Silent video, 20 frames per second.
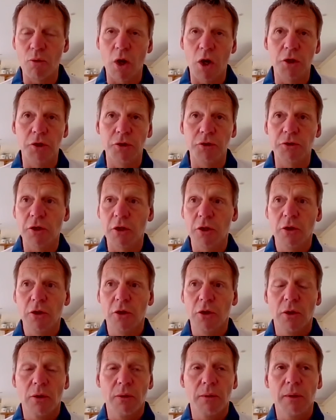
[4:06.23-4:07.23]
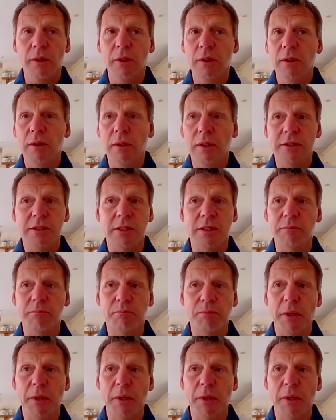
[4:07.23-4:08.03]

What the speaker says: And listen,